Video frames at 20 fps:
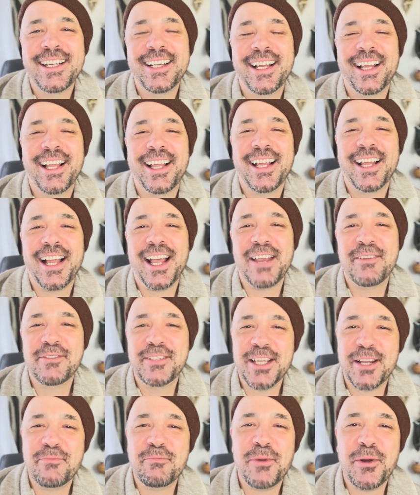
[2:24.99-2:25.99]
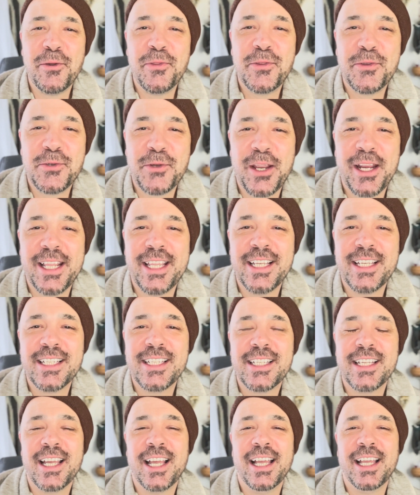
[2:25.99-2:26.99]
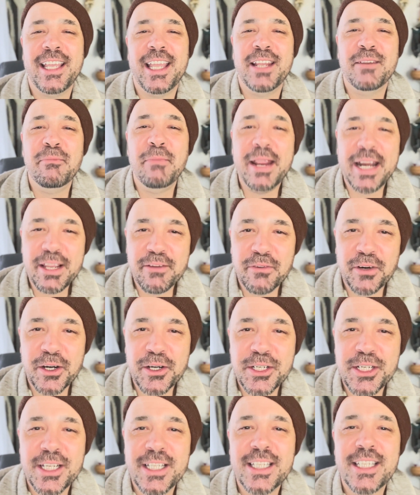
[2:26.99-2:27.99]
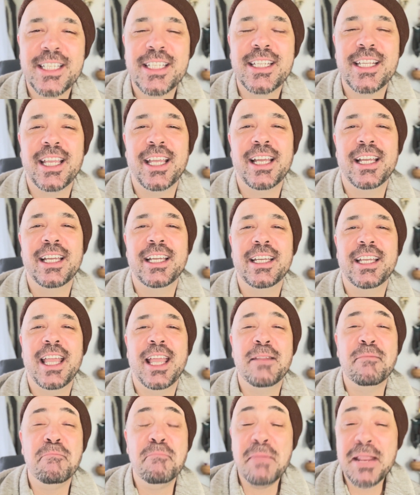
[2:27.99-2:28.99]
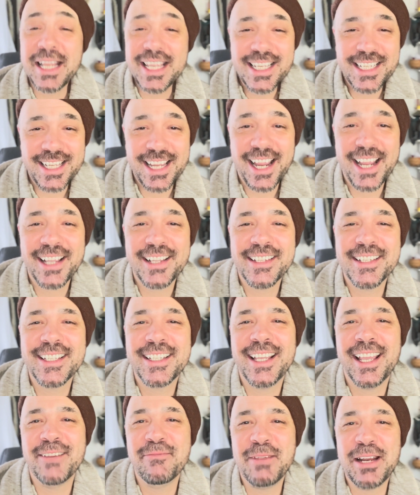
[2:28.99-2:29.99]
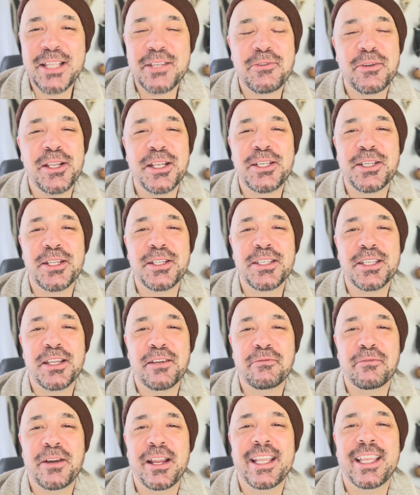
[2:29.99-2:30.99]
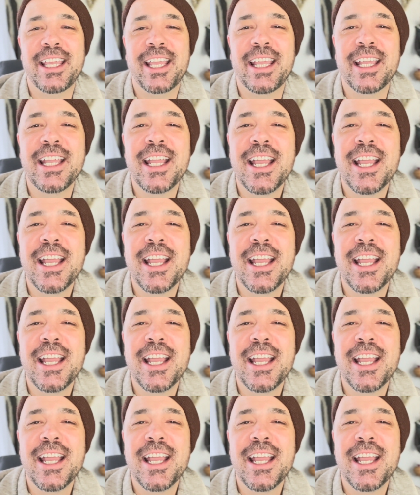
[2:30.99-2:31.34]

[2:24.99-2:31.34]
I've done both trainings in many versions, in many styles and many traditions of Reiki